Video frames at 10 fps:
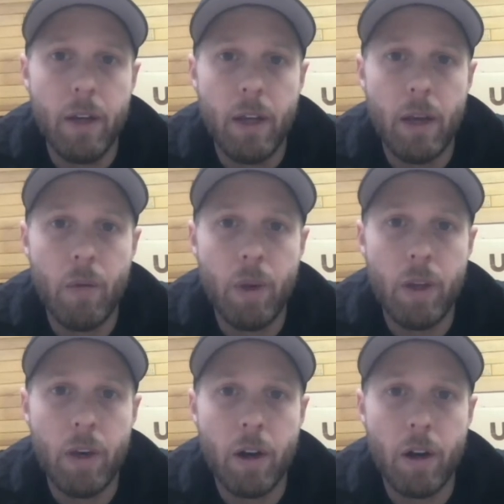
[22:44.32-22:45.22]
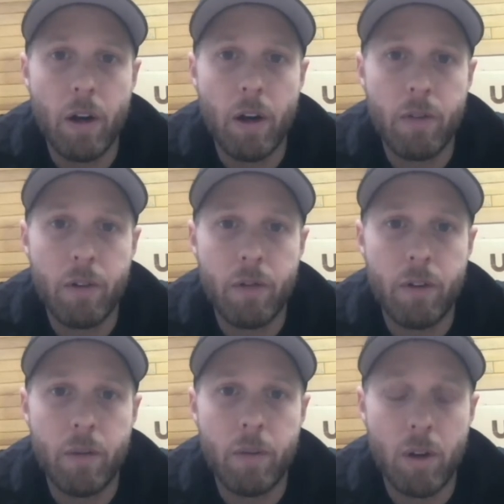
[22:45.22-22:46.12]
And we got an offer
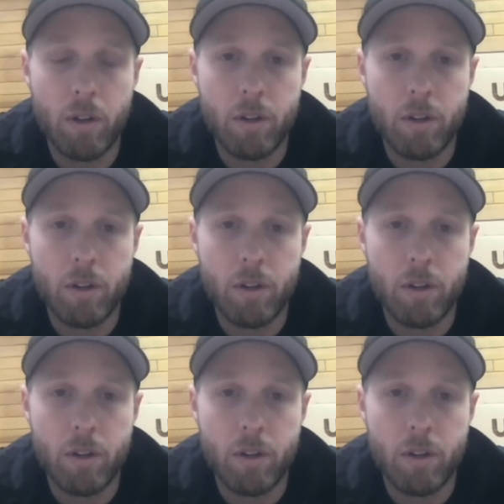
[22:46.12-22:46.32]
from all